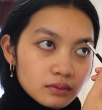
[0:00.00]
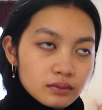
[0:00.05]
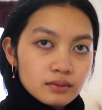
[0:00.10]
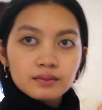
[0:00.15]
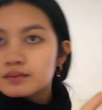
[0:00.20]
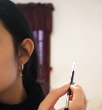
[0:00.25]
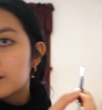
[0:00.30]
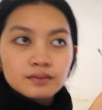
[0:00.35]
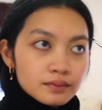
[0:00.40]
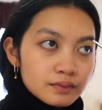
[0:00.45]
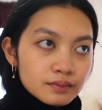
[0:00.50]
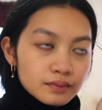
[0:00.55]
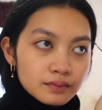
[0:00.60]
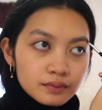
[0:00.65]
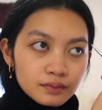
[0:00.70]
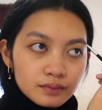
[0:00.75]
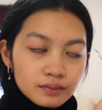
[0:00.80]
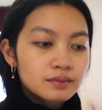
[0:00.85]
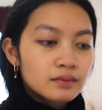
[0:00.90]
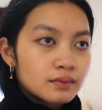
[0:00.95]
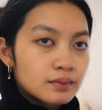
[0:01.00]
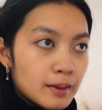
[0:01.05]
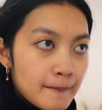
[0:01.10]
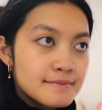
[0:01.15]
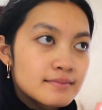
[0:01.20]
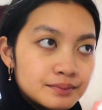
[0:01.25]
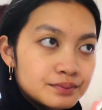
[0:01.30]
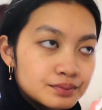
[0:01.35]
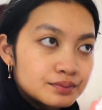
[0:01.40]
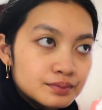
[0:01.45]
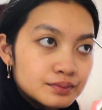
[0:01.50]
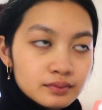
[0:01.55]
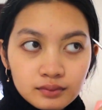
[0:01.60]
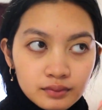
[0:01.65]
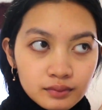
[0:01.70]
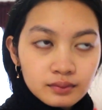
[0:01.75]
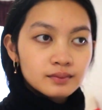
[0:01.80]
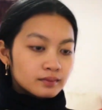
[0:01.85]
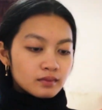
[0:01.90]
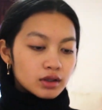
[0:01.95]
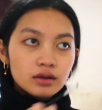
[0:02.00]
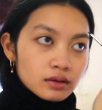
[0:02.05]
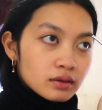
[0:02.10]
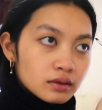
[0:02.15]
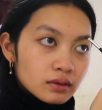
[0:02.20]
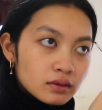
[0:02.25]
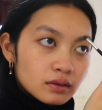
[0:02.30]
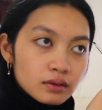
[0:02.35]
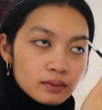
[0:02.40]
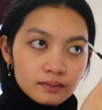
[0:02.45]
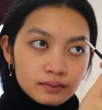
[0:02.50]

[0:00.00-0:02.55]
and I'm just going to put my eyebrows on.